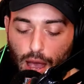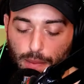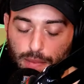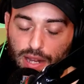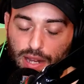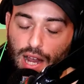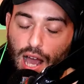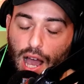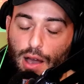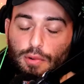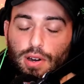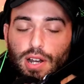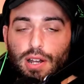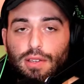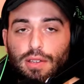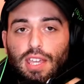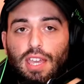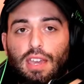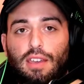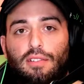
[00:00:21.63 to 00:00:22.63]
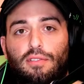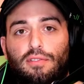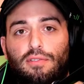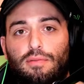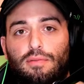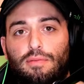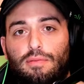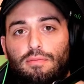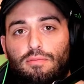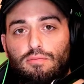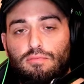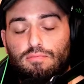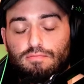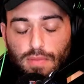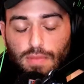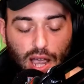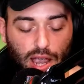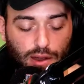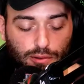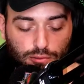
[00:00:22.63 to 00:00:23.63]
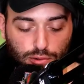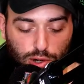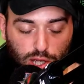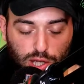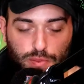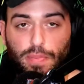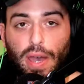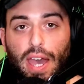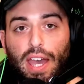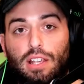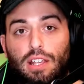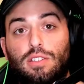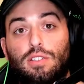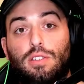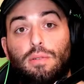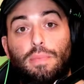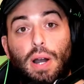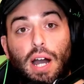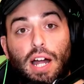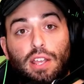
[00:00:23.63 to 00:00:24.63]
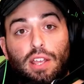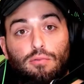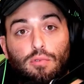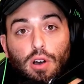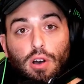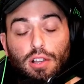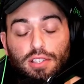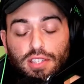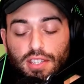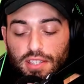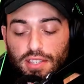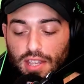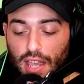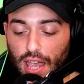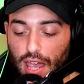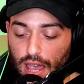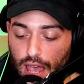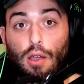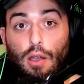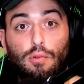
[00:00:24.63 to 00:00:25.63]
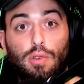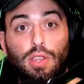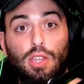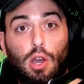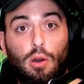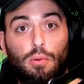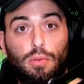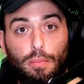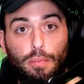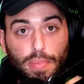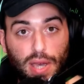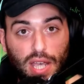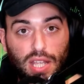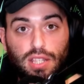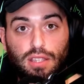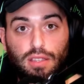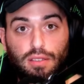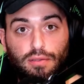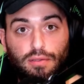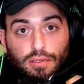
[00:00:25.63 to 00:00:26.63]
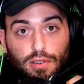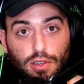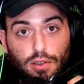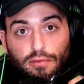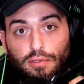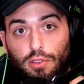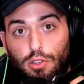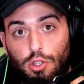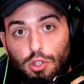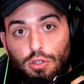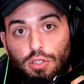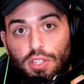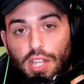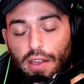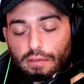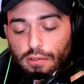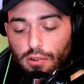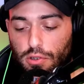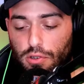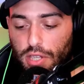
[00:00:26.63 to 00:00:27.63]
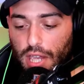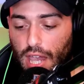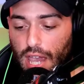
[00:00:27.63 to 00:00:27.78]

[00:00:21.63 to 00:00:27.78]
I want to give my respects to Bonnie Ross and say, I really hope the best for your future endeavors.